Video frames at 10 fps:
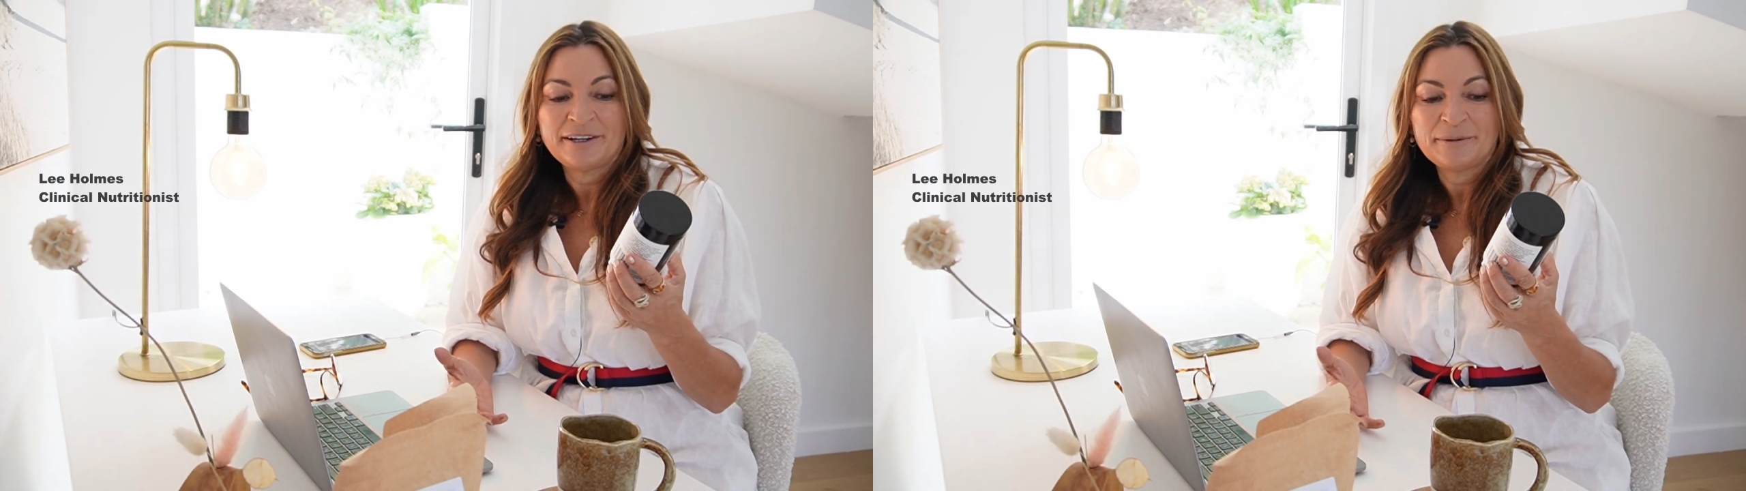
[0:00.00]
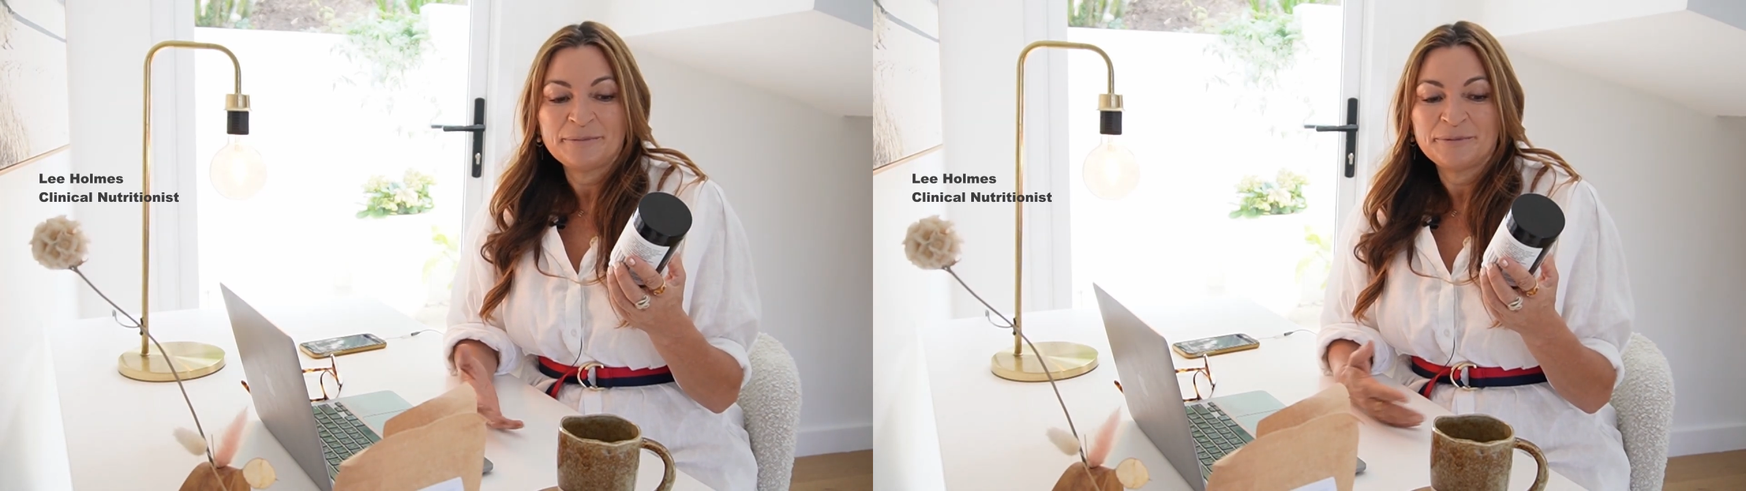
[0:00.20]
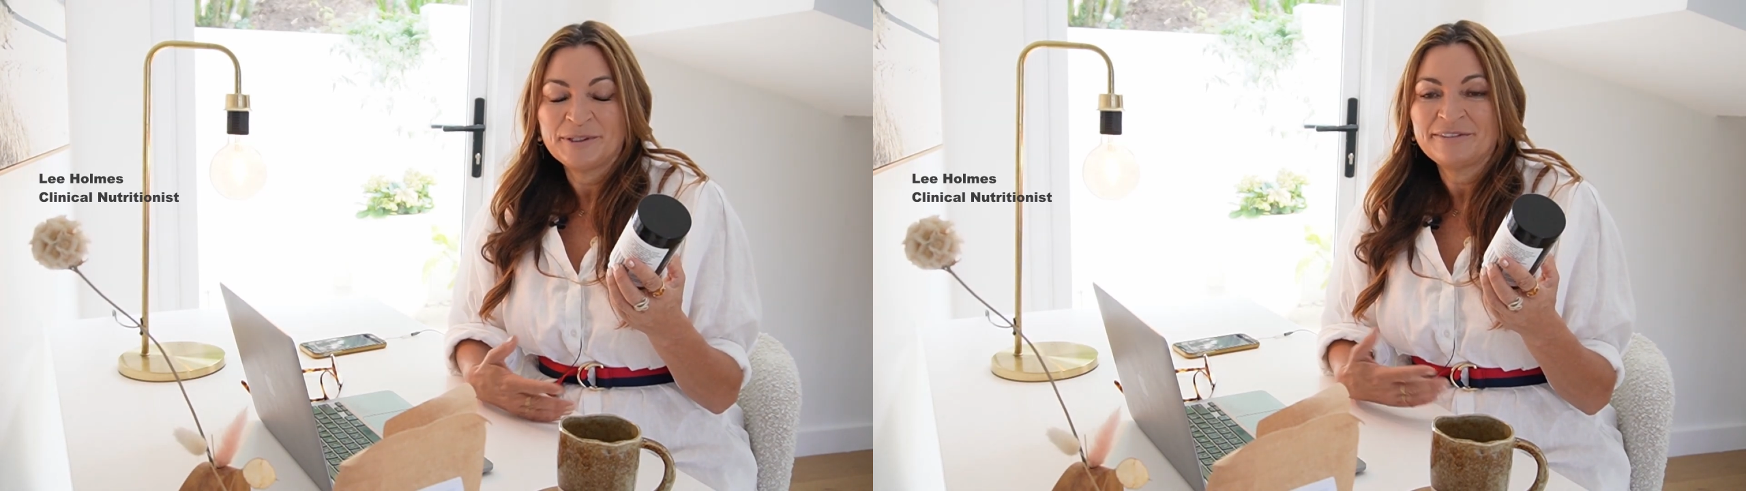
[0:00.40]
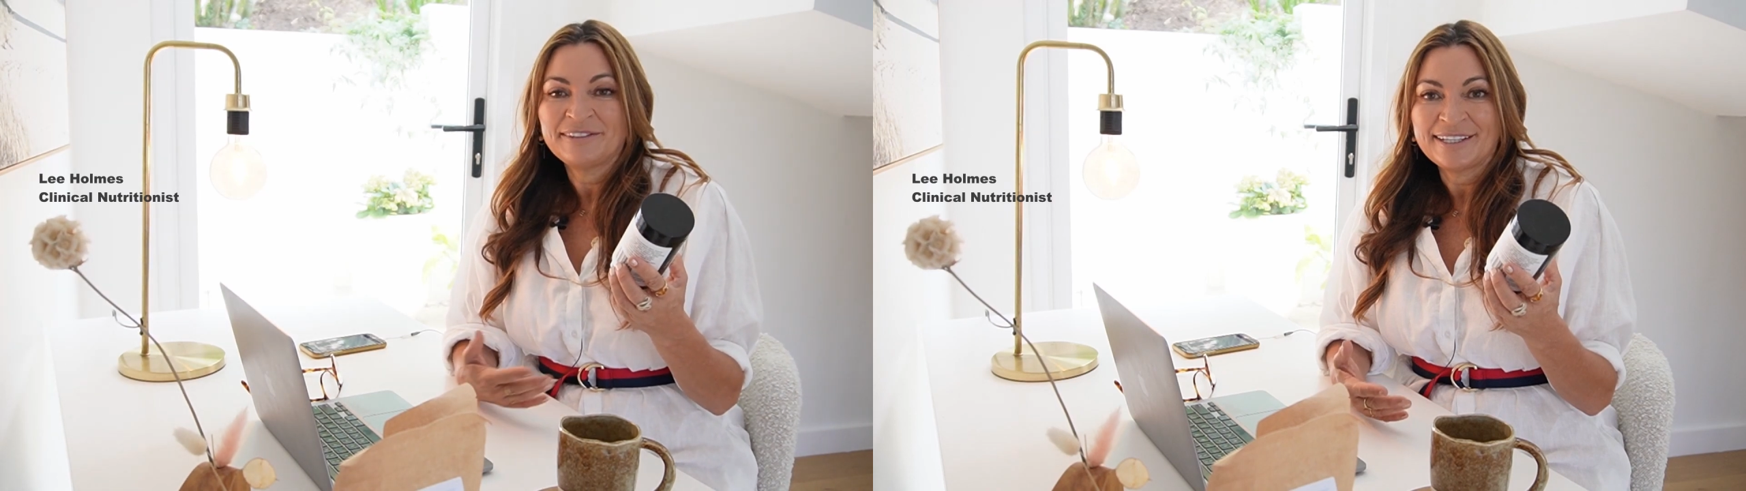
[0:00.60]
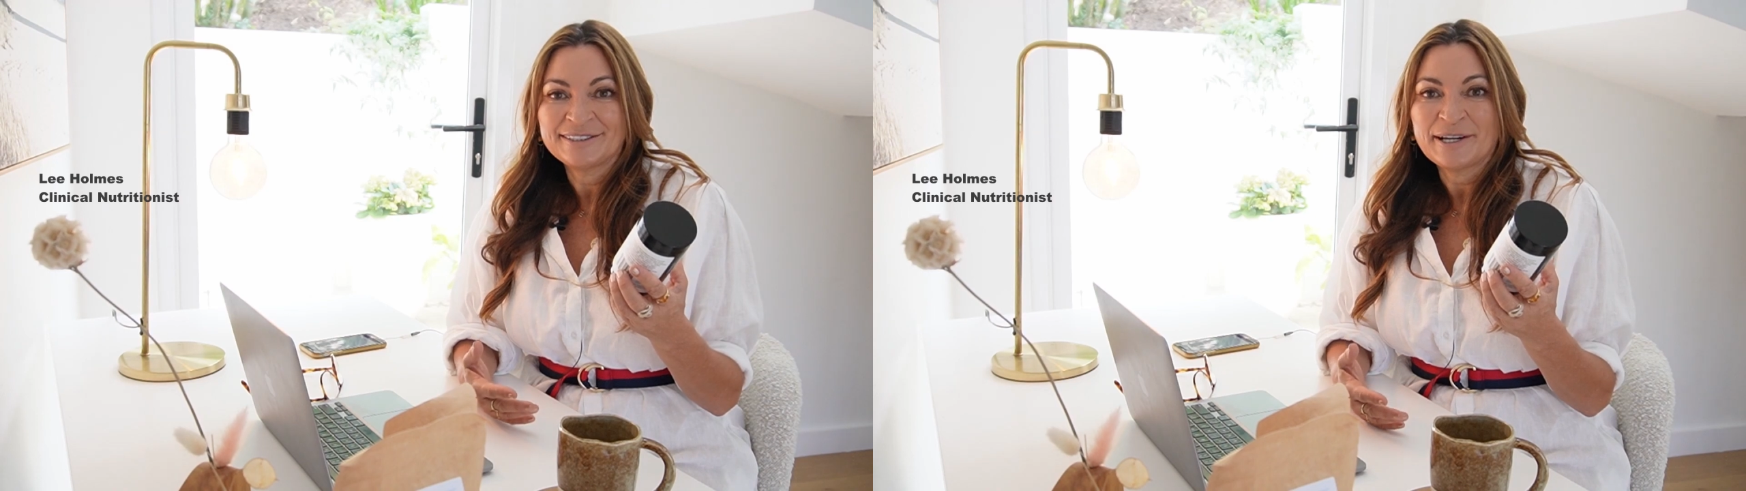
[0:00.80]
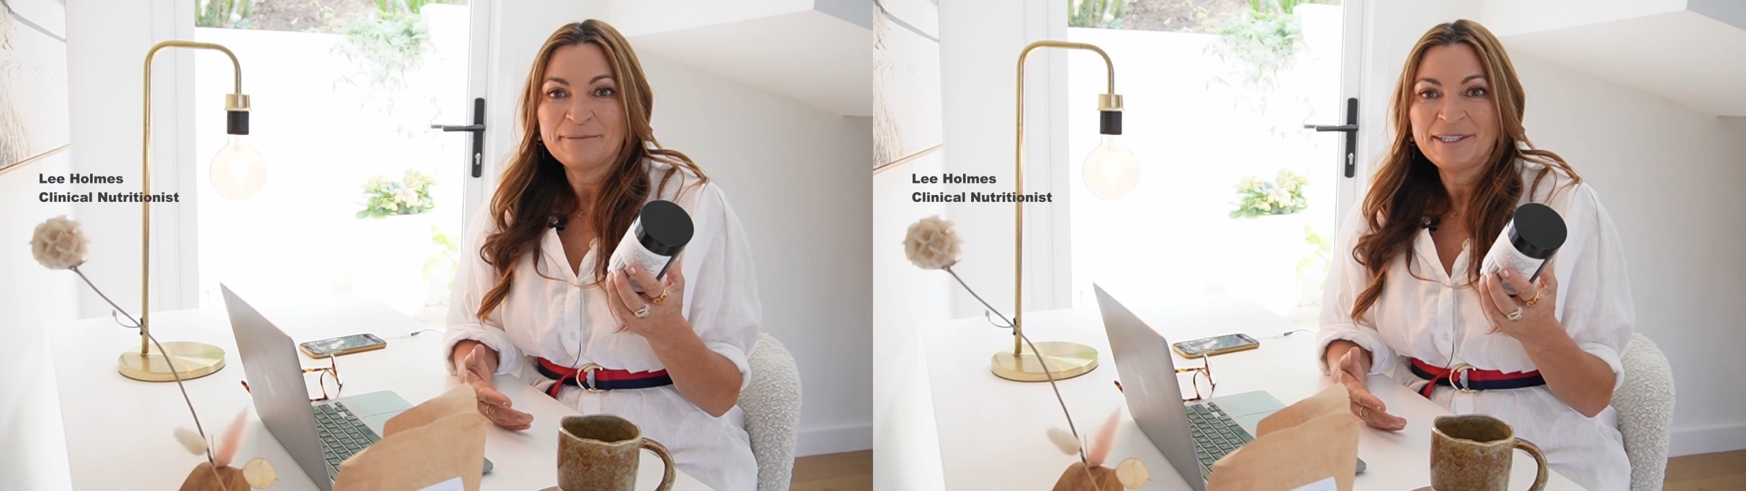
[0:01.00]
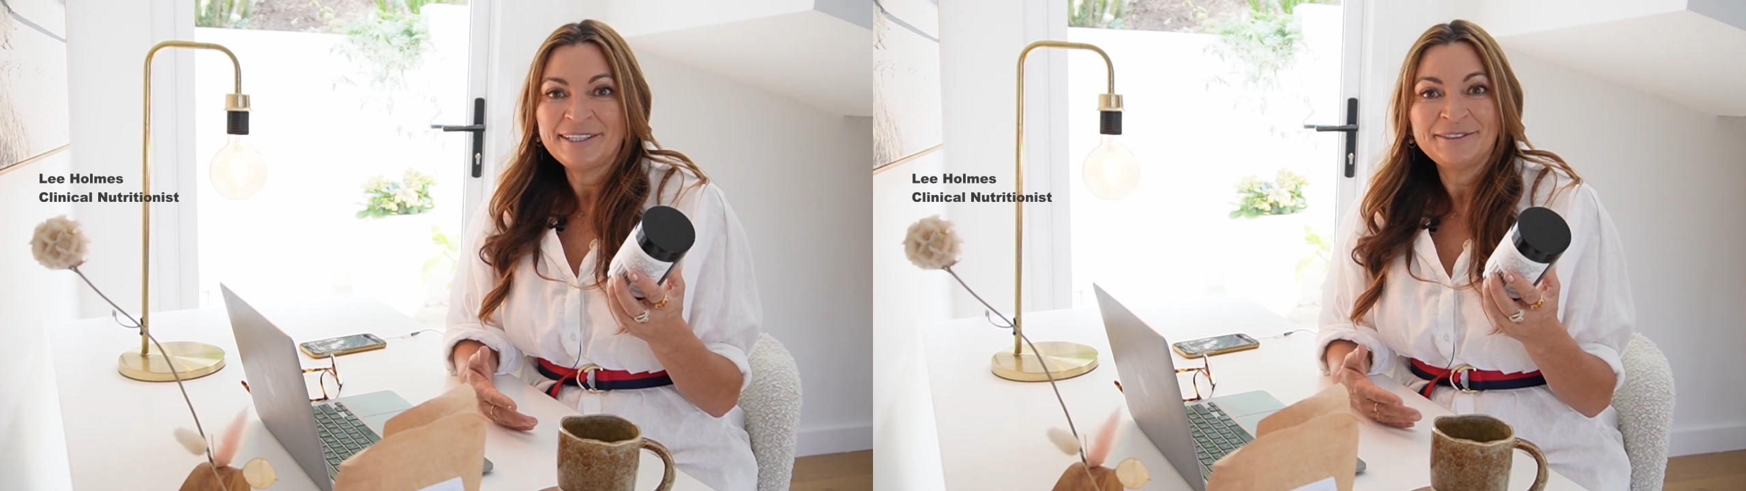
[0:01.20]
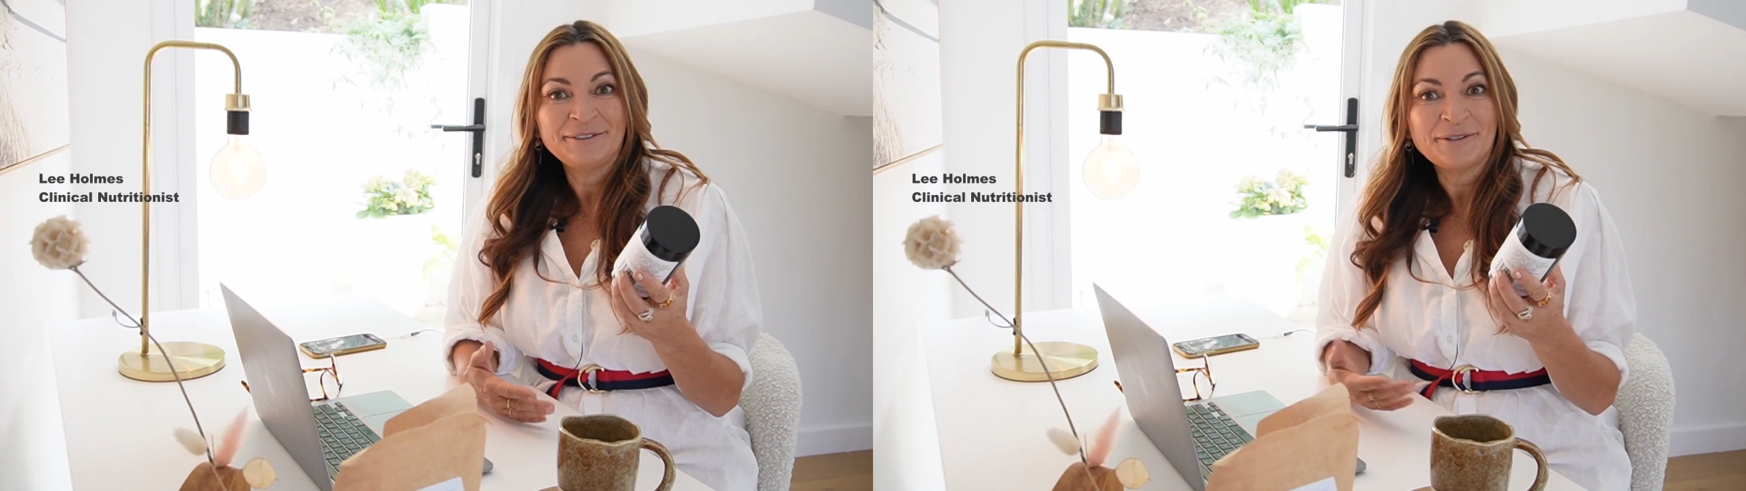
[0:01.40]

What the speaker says: up with a flat tummy and